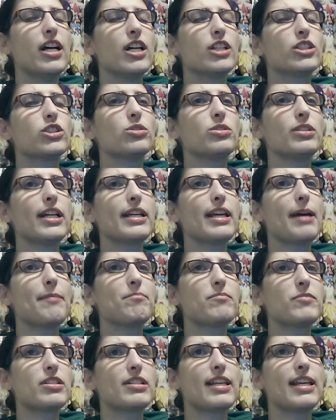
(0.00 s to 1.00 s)
So like,
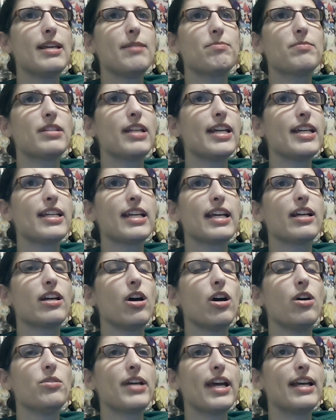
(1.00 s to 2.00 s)
I'm keep thinking,
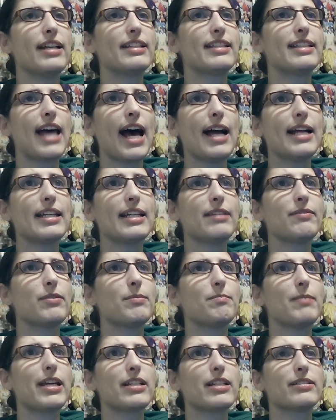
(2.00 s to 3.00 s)
okay, that
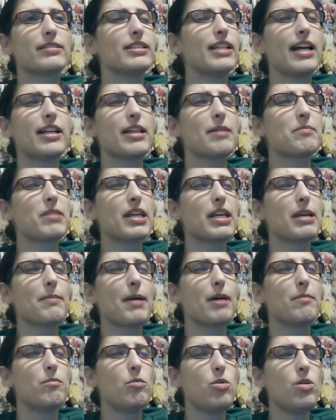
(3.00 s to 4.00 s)
even makes, now that I'm thinking
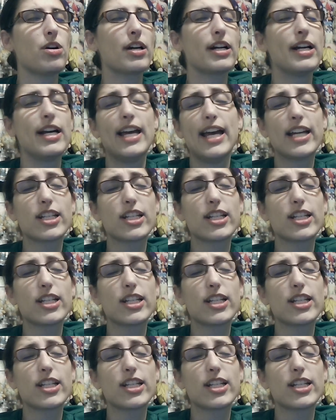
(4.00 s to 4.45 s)
about more,